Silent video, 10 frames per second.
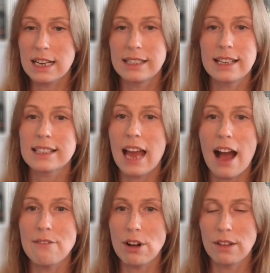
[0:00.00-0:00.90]
It doesn't
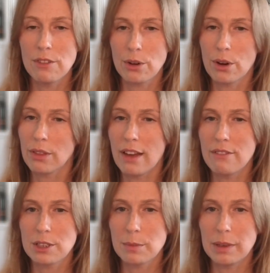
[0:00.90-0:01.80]
have all of the growth
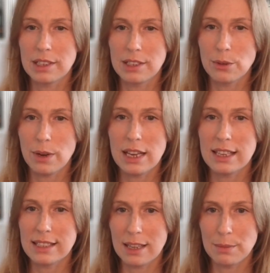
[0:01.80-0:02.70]
levers built into it
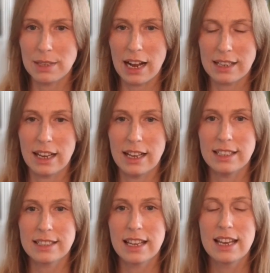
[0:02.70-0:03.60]
that Substack
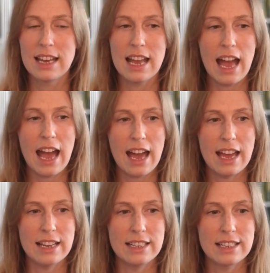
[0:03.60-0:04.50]
does.
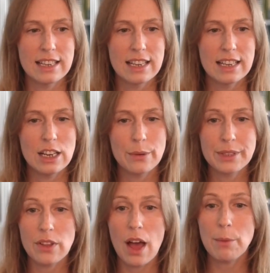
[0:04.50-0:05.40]
And,
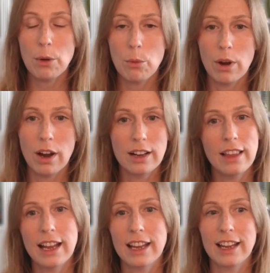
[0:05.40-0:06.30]
it's a lot more work.
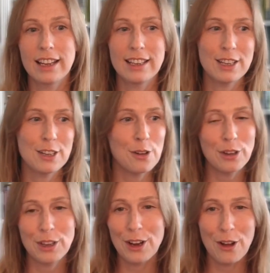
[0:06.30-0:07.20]
Like,
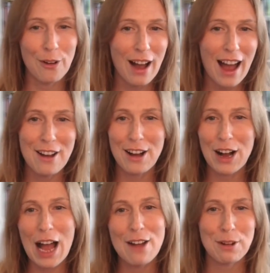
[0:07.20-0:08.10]

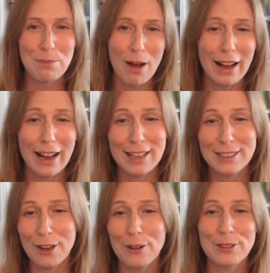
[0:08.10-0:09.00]
every
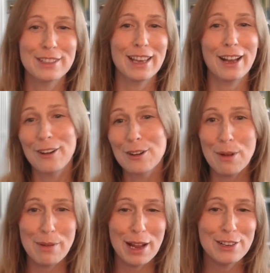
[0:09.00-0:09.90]
podcast host, like, go to
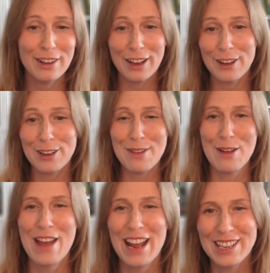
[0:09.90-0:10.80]
my
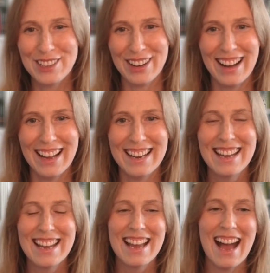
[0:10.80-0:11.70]
Patreon.
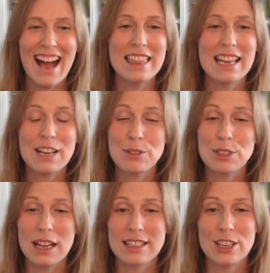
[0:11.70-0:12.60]
I think
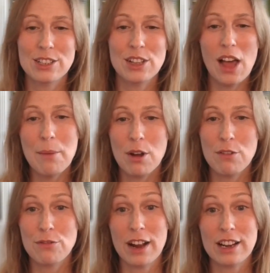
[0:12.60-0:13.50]
there's a lot more
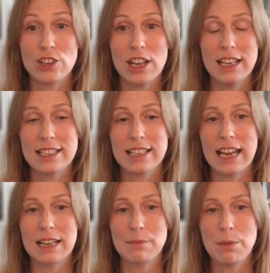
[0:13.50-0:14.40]
friction to
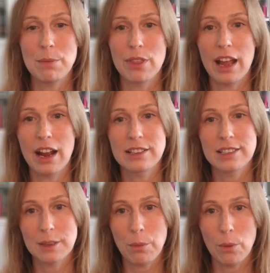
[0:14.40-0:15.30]
getting people there to
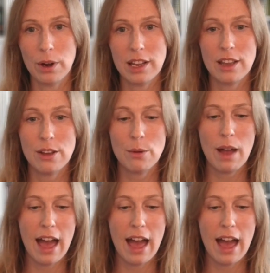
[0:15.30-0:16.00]
support you.